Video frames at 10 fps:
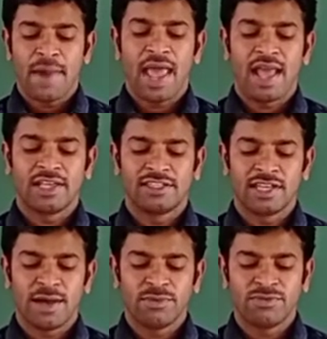My
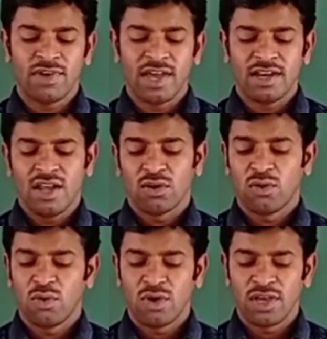exams
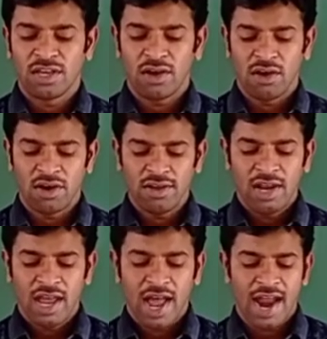were going
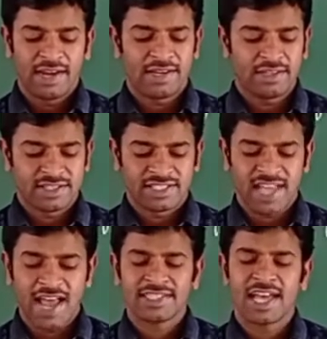on and
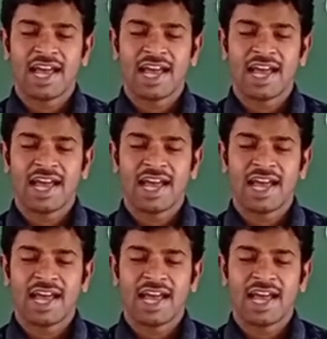science